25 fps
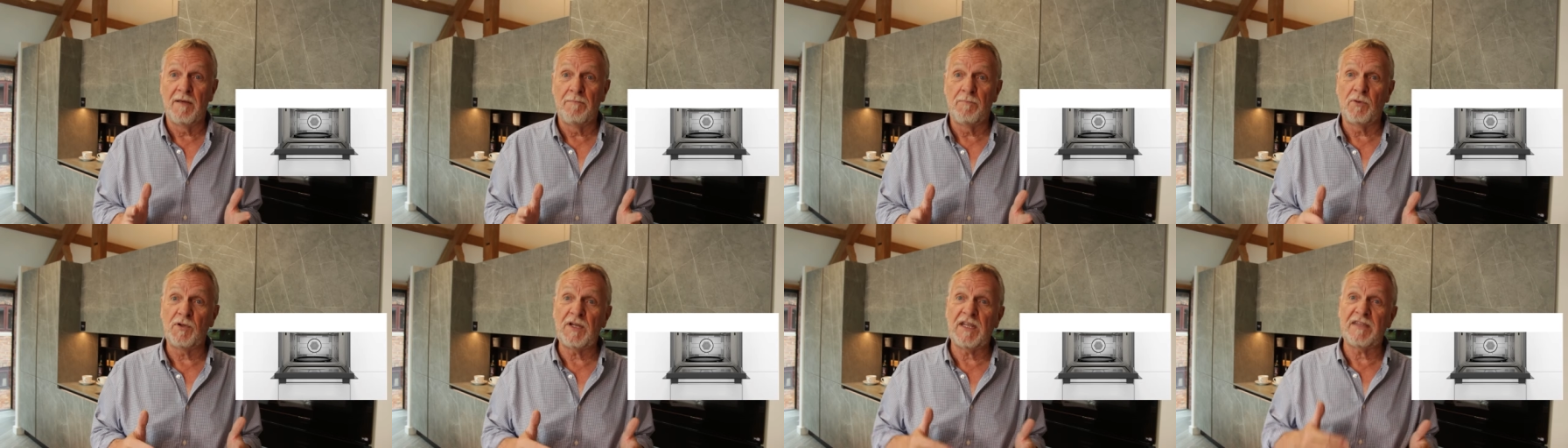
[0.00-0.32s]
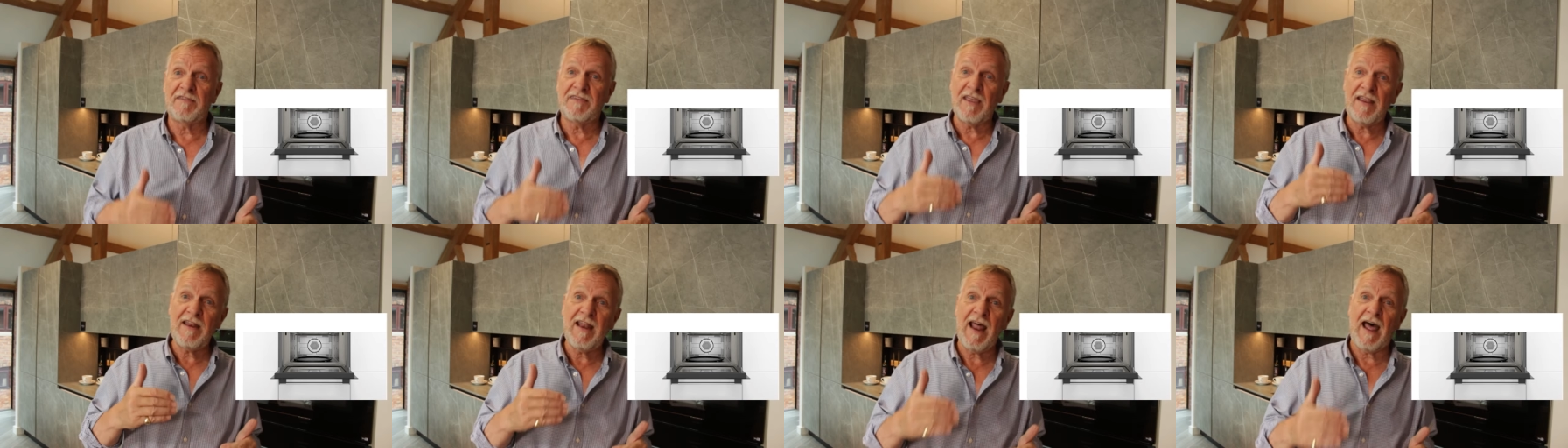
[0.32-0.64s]
But
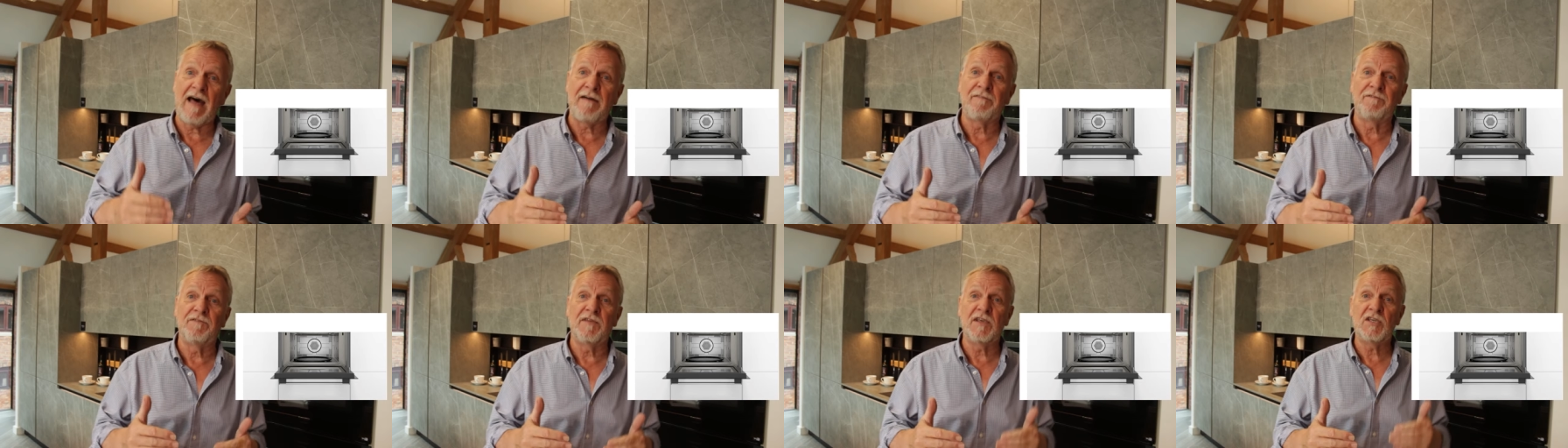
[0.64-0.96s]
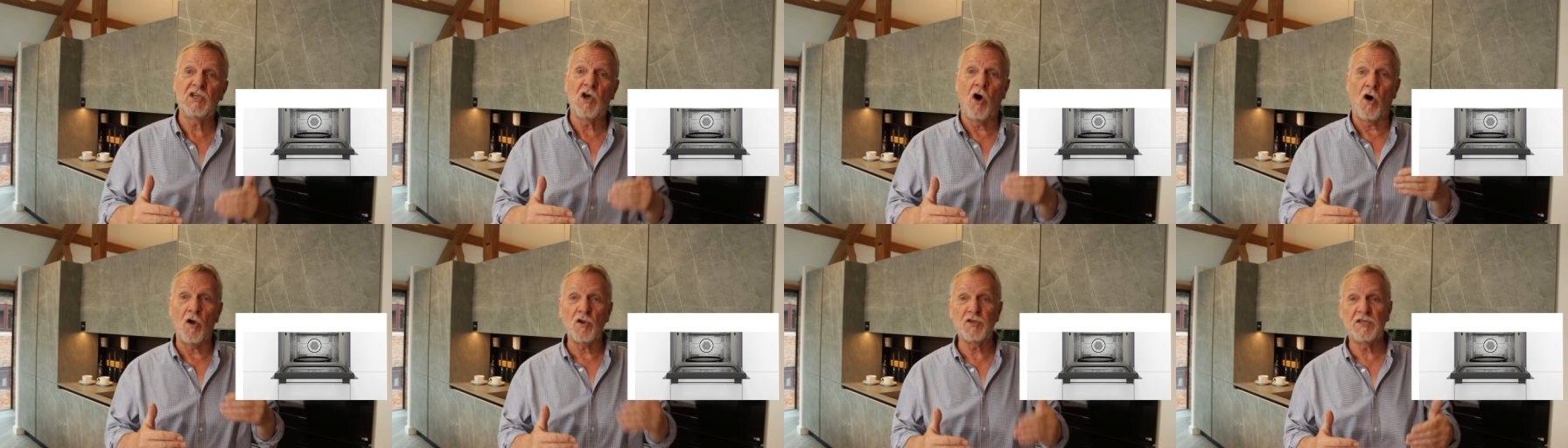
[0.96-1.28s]
it did have
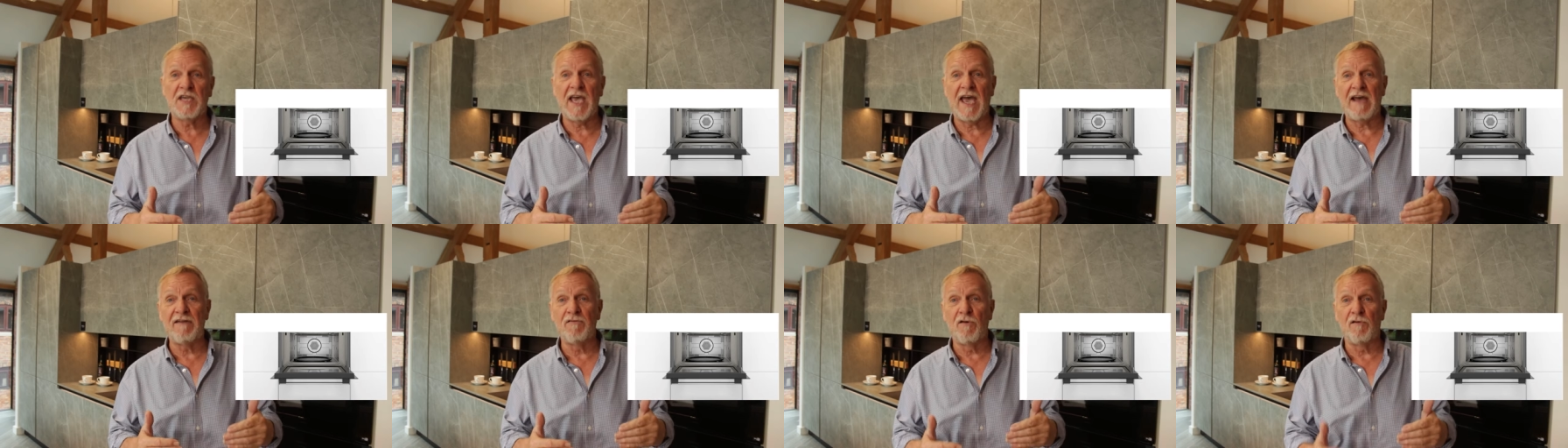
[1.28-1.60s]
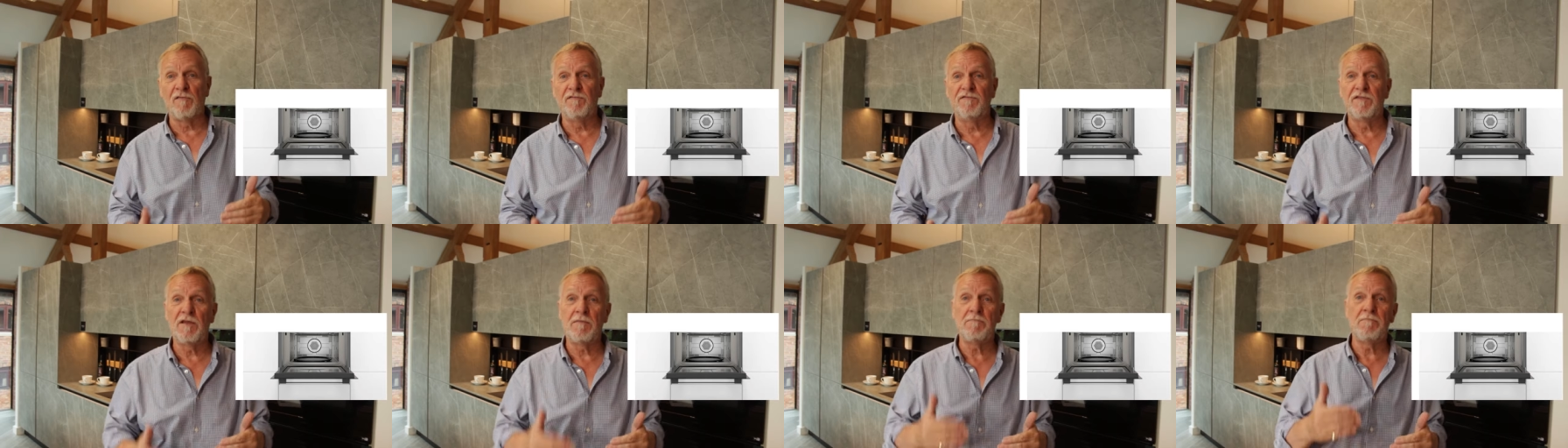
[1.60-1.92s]
this hot air
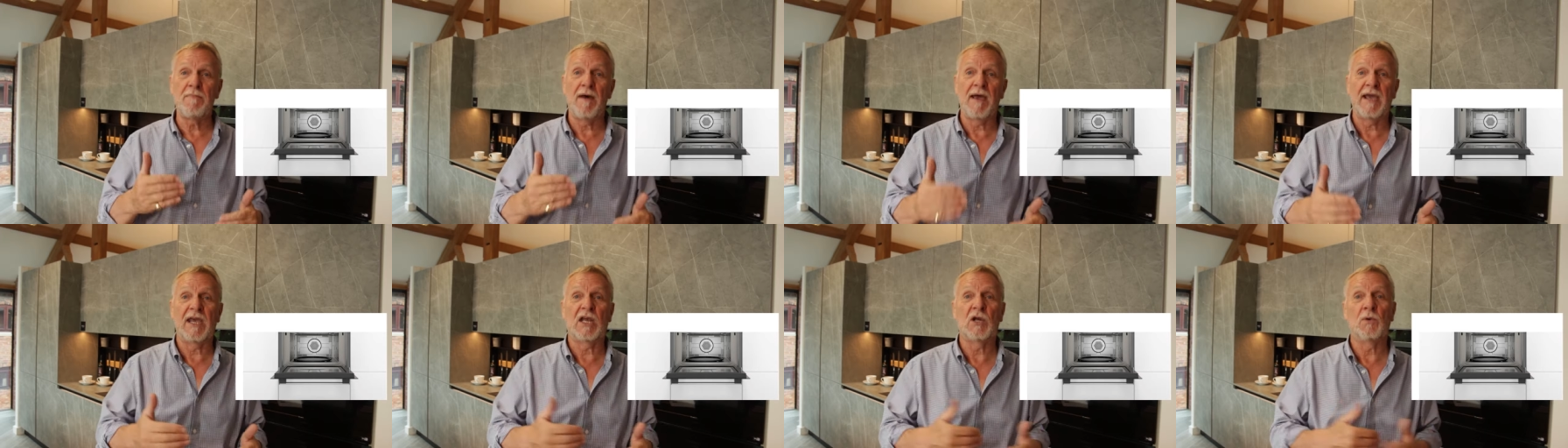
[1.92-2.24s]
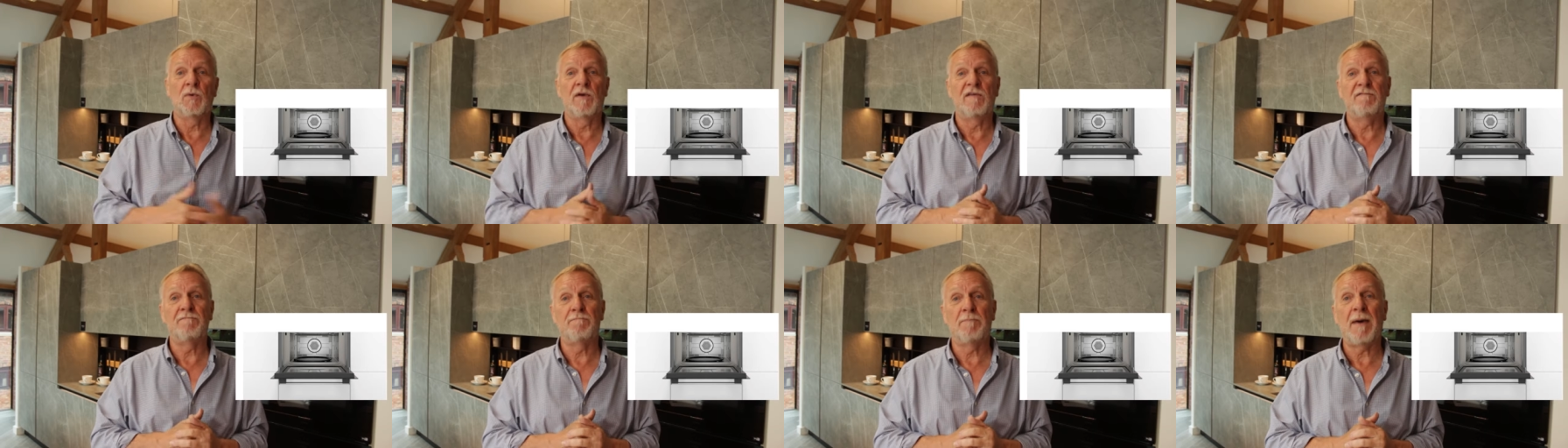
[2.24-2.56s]
oven and
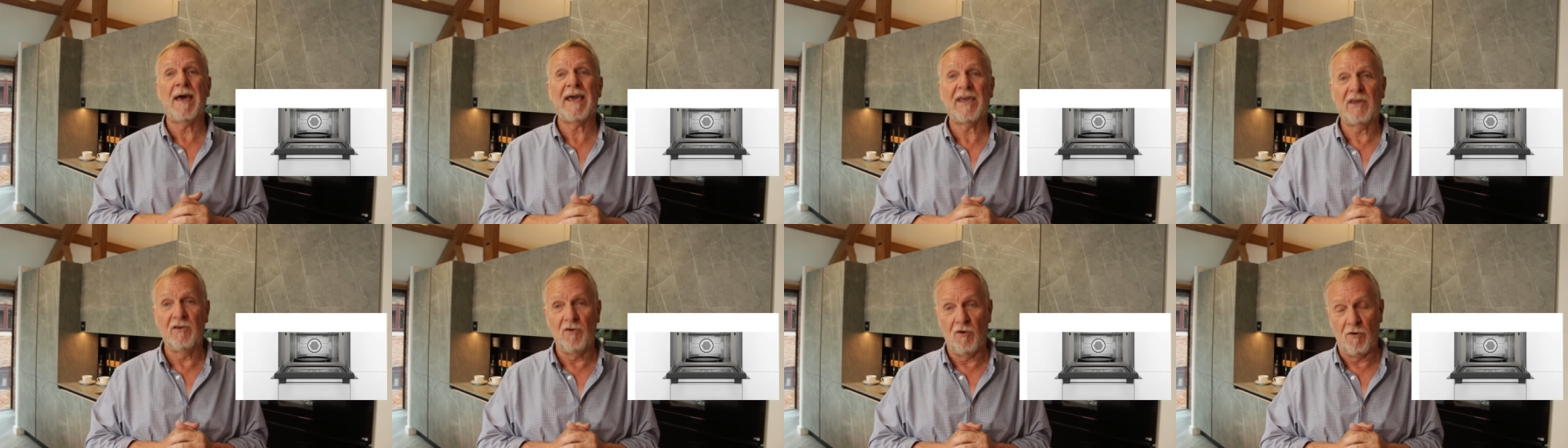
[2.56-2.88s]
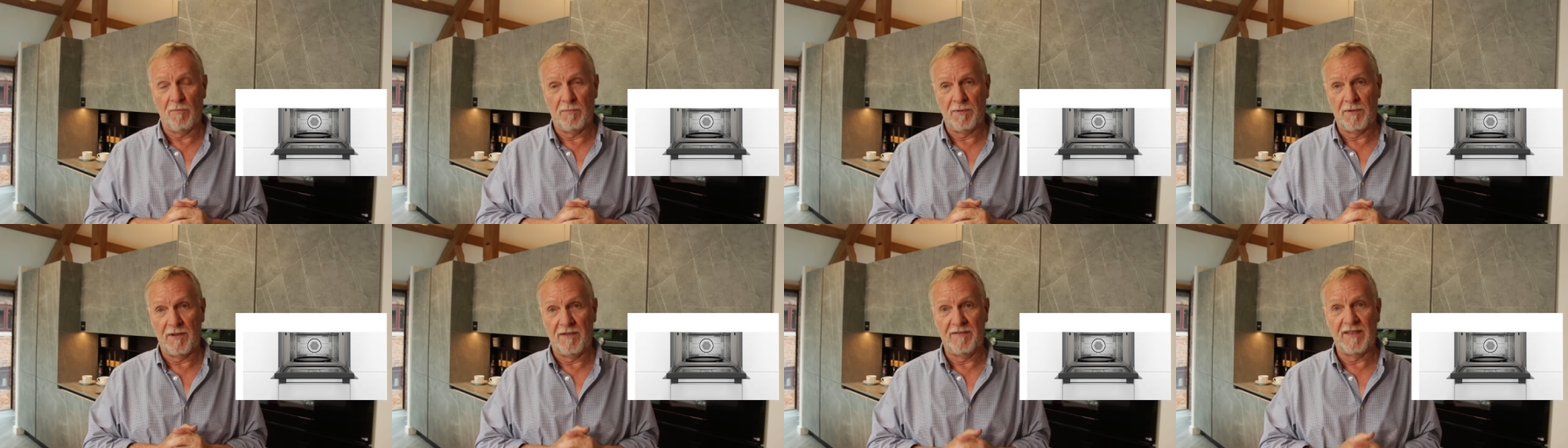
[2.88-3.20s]
microwave backup.